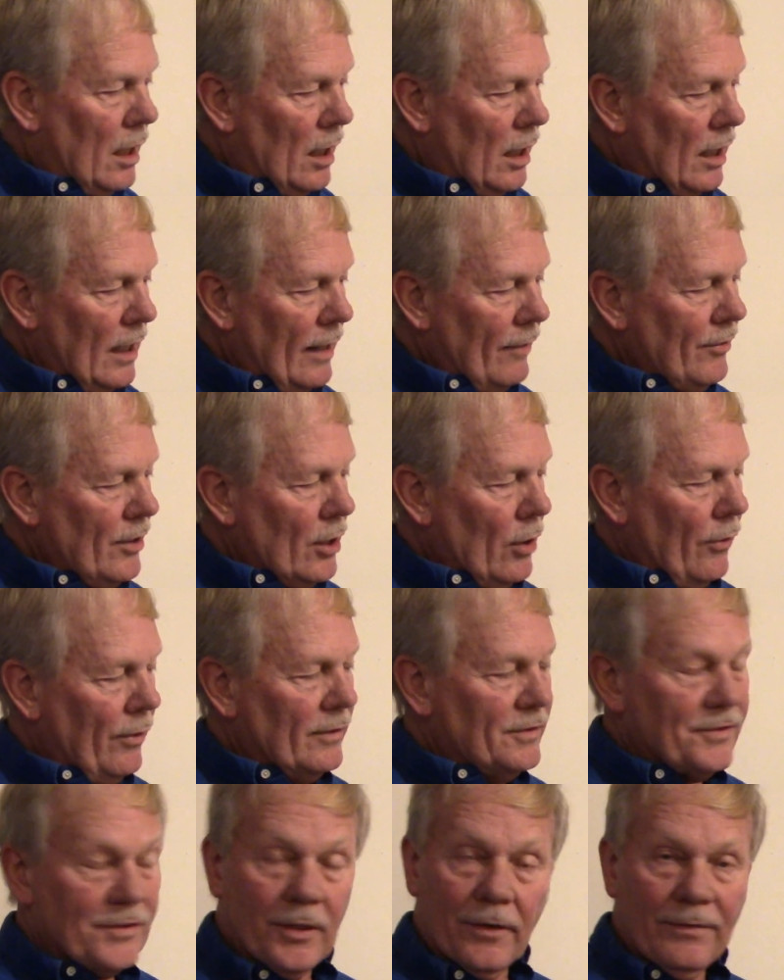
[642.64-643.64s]
Even though the
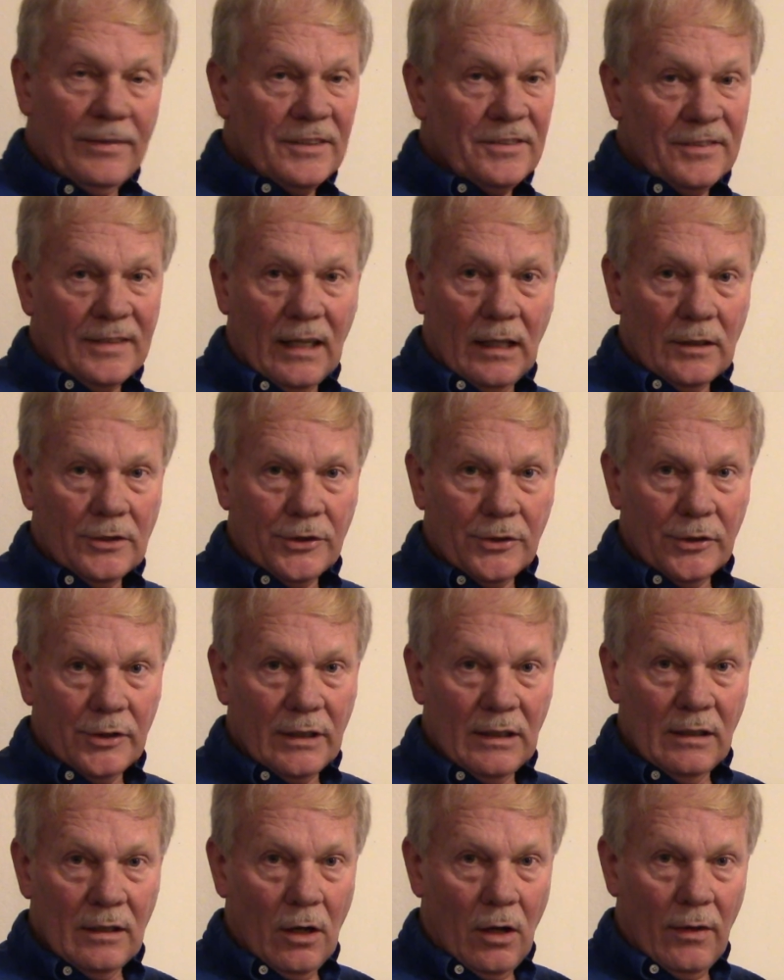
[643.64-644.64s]
surface texture
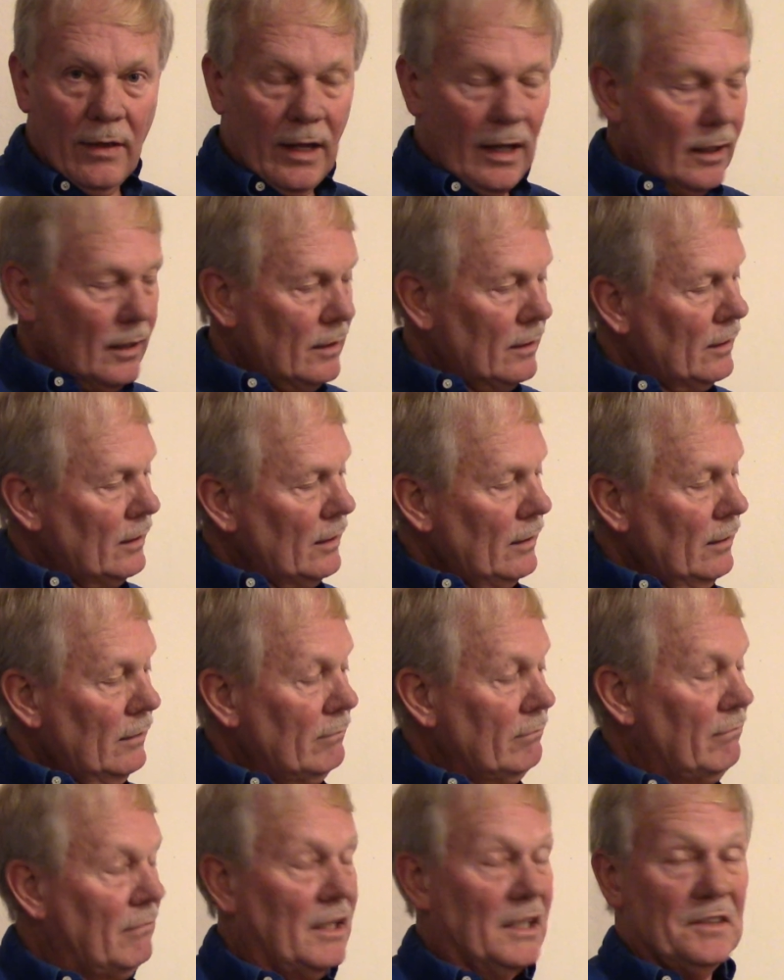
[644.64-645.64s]
isn't all that good,
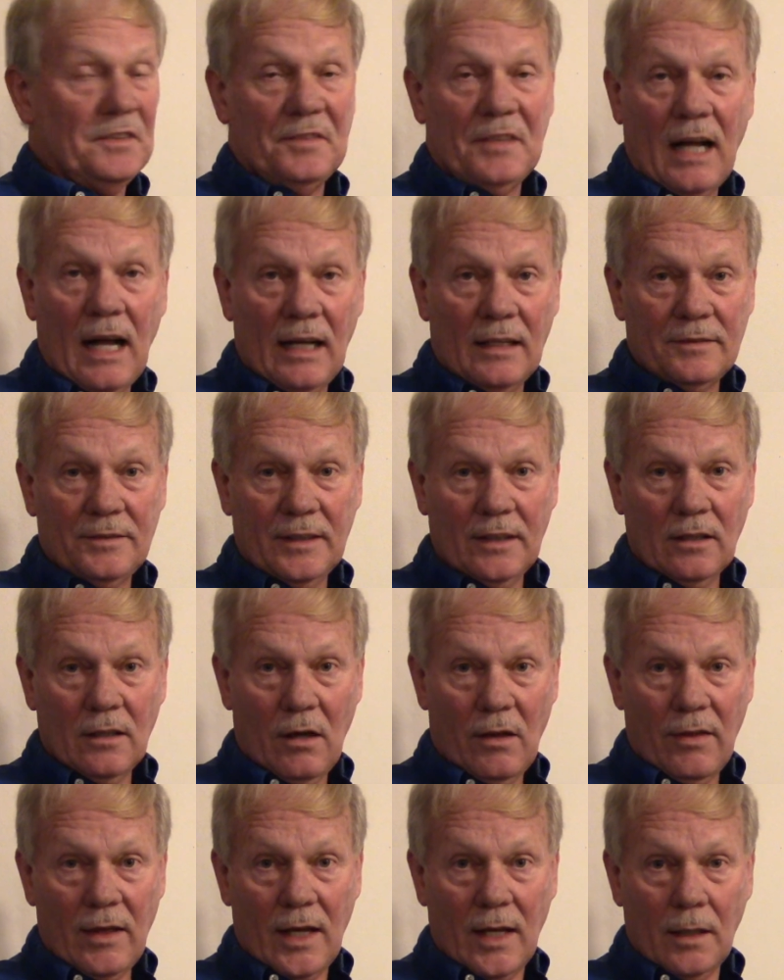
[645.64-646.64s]
the size isn't
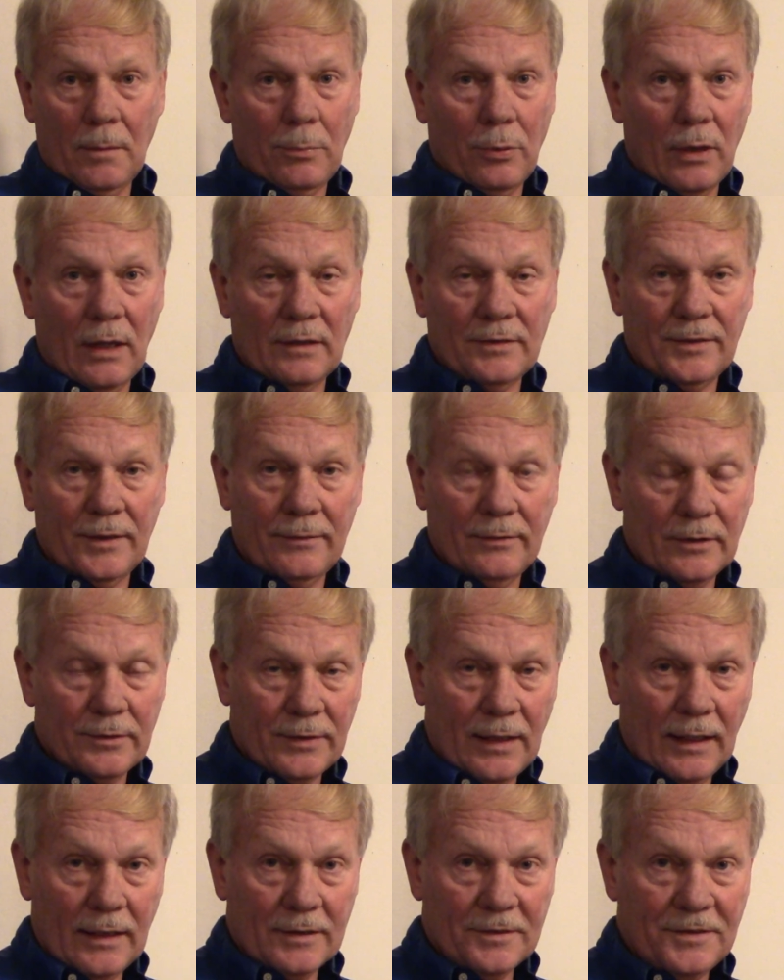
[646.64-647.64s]
all that impressive, it's
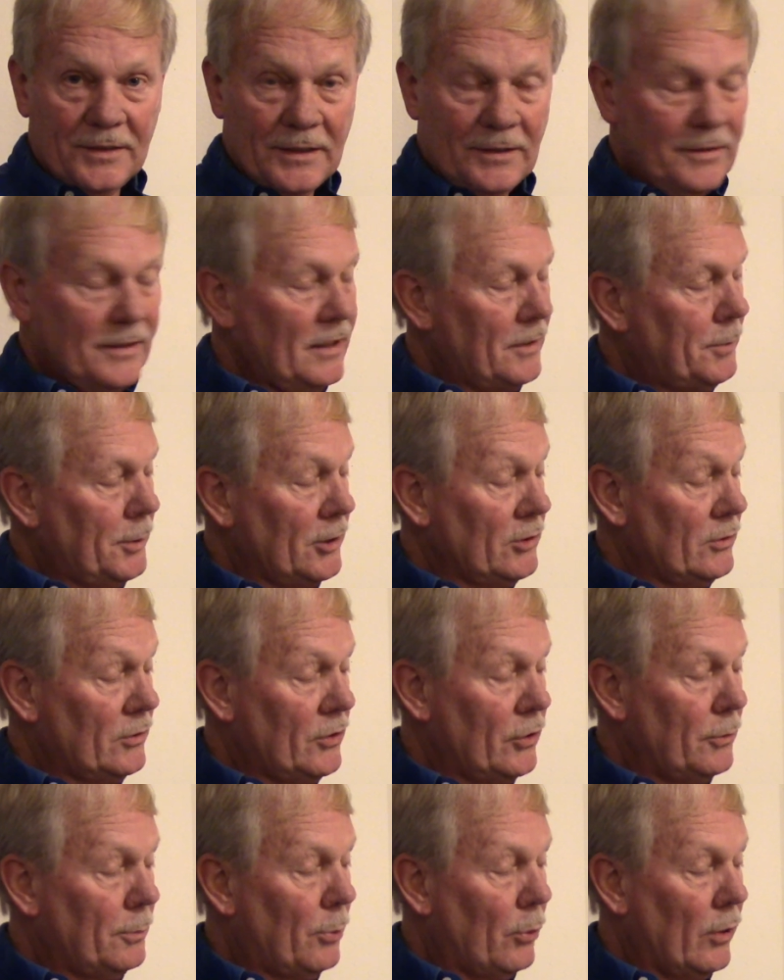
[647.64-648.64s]
like a
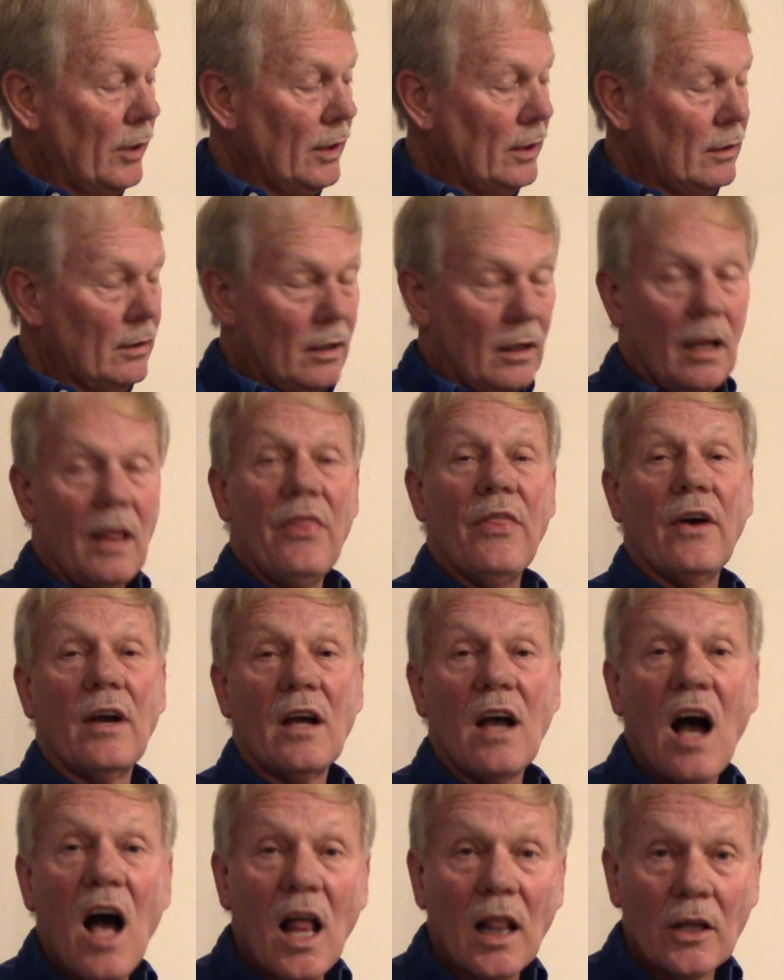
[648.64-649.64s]
62 point. The
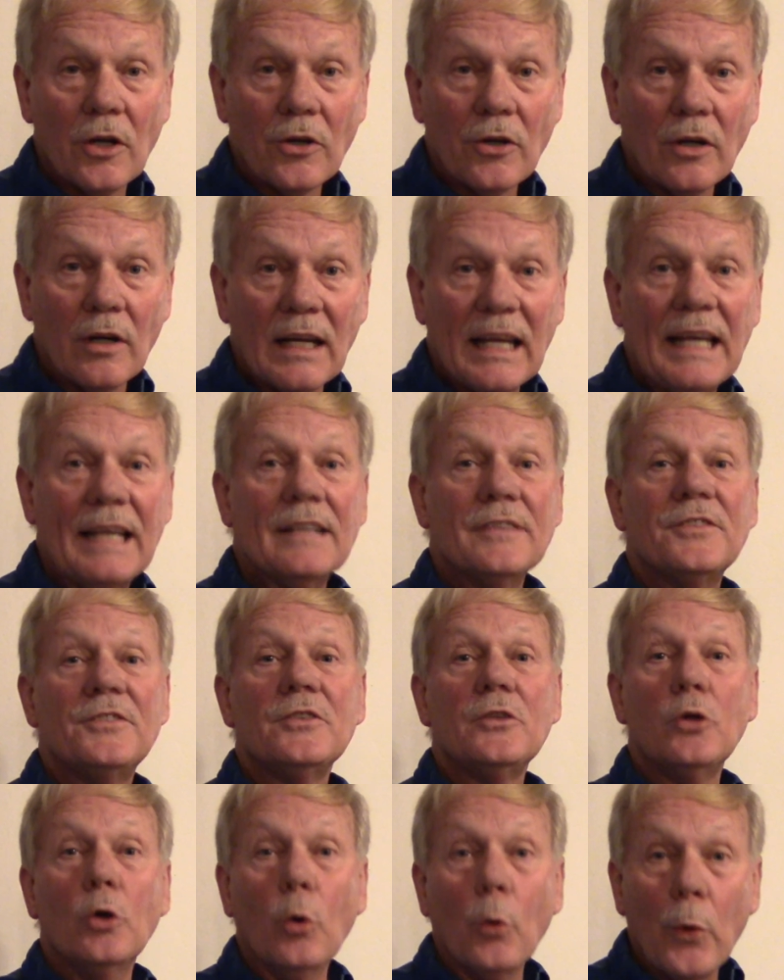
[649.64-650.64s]
color, it's
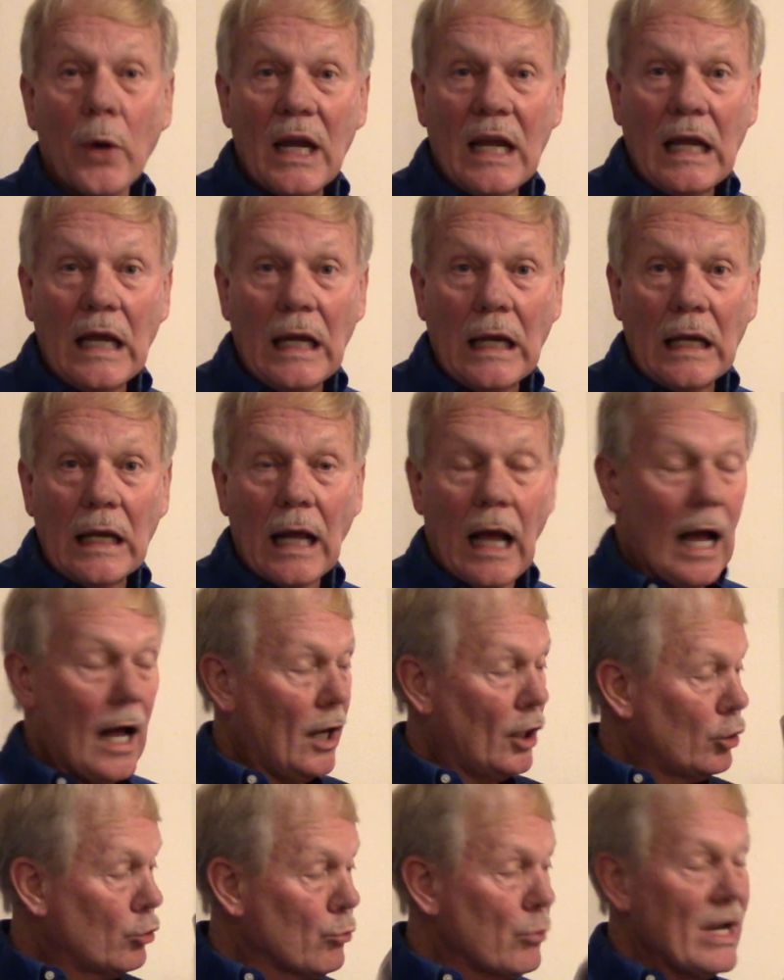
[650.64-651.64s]
green, a
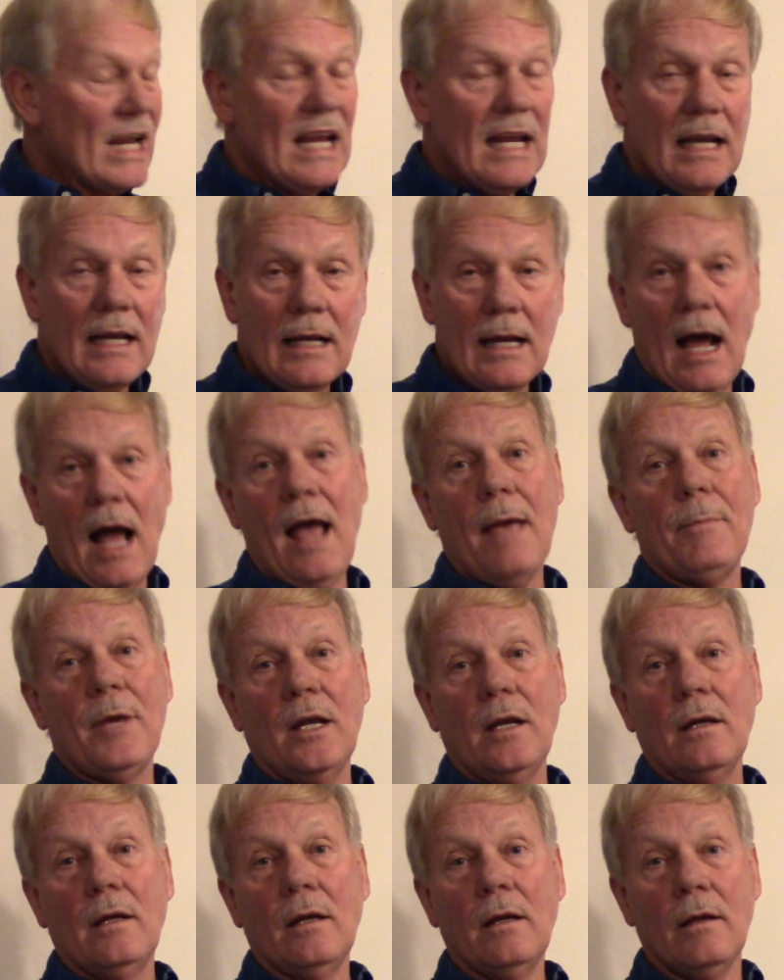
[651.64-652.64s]
green
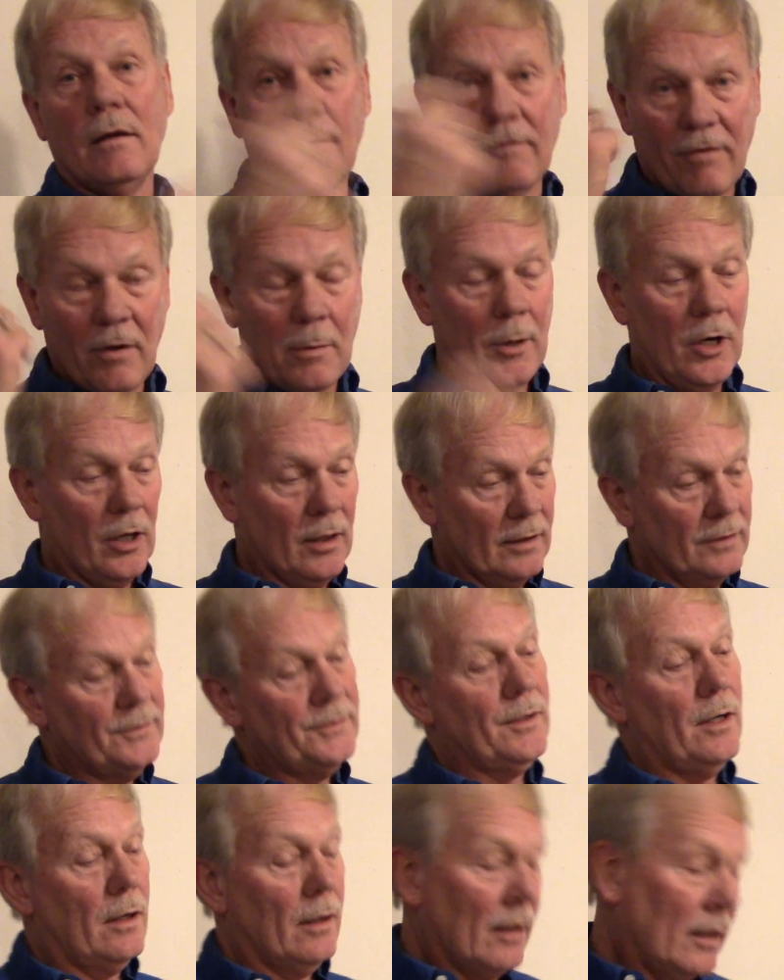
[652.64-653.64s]
diamond from
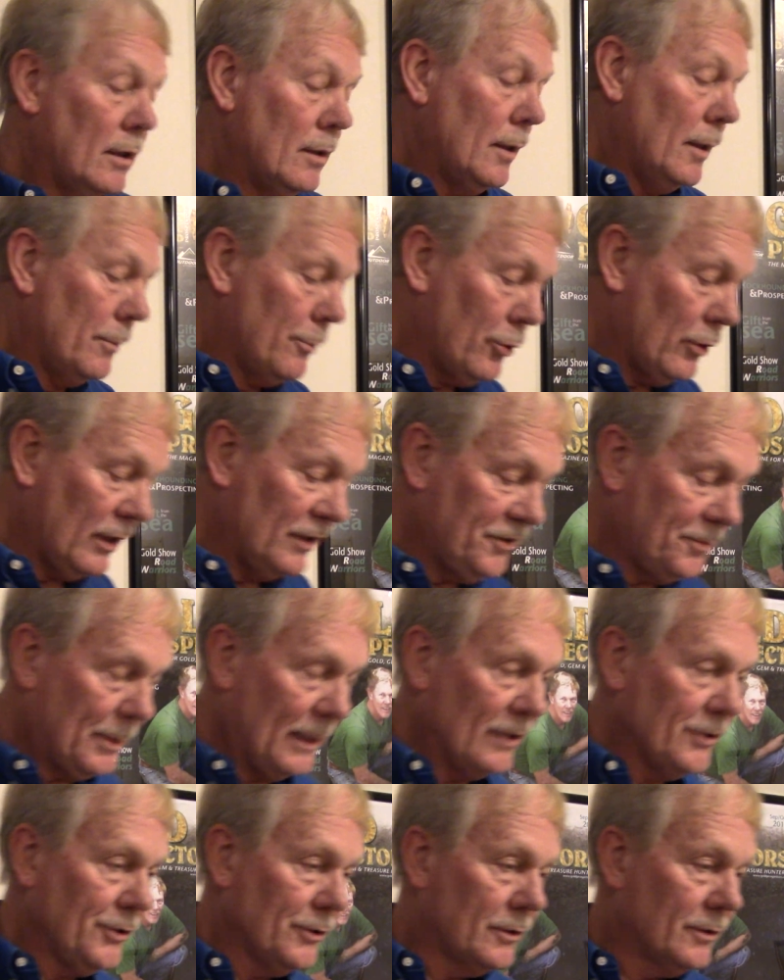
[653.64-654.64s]
Arkansas. Pretty
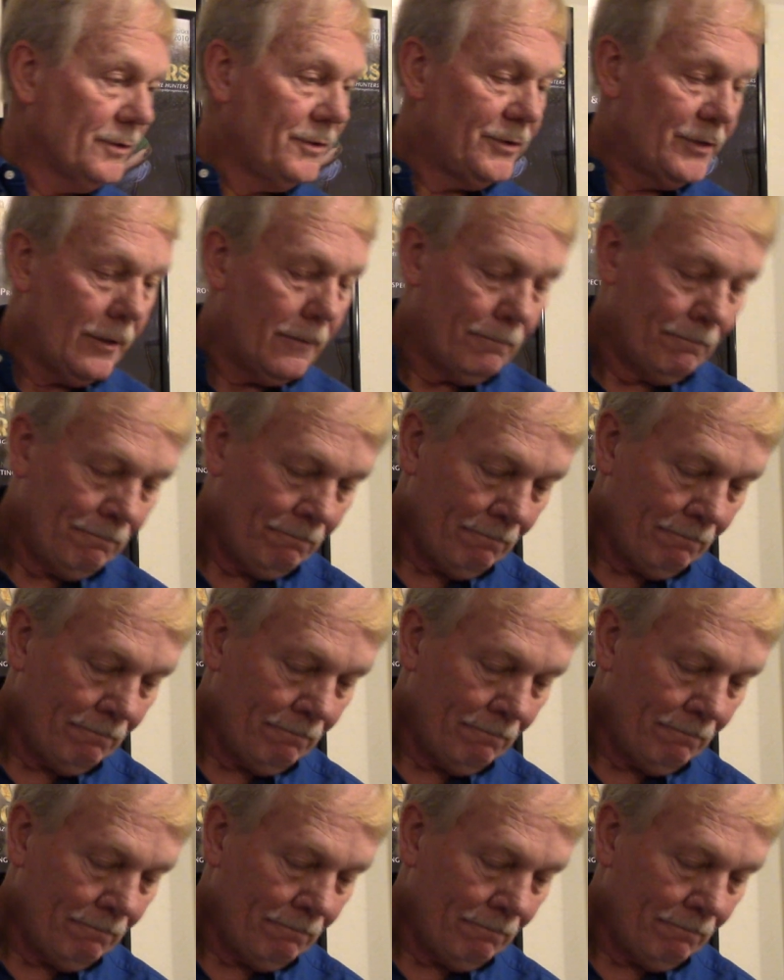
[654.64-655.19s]
special. So,